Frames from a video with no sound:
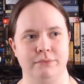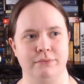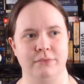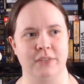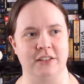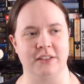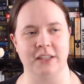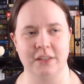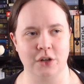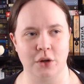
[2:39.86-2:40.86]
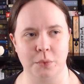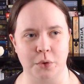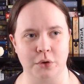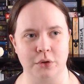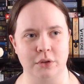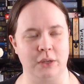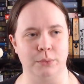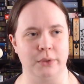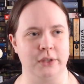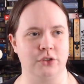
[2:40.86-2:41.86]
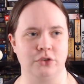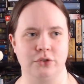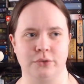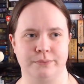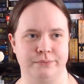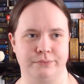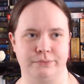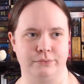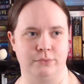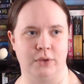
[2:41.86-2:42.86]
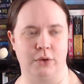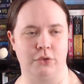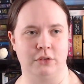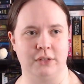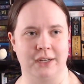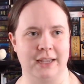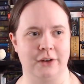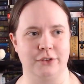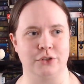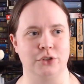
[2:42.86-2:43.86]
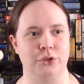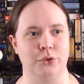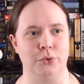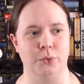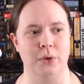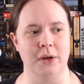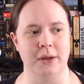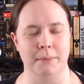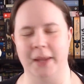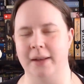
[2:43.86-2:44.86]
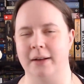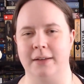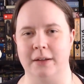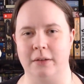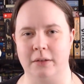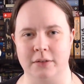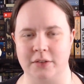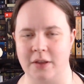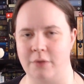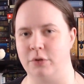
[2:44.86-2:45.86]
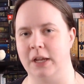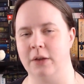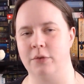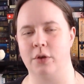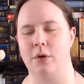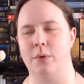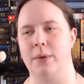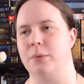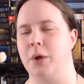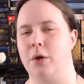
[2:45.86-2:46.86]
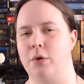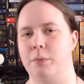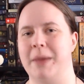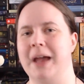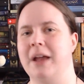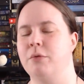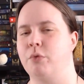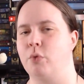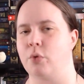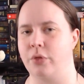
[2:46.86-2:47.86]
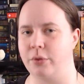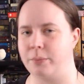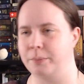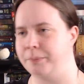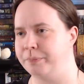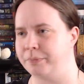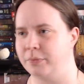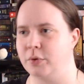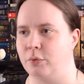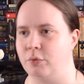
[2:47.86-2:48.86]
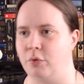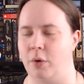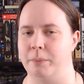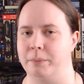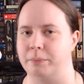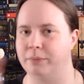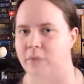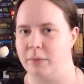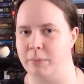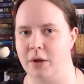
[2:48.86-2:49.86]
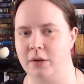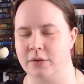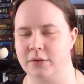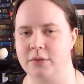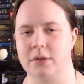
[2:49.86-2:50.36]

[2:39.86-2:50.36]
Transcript: is set in our world in which we are following a character who made a deal several years ago, and we are going back and forth from the past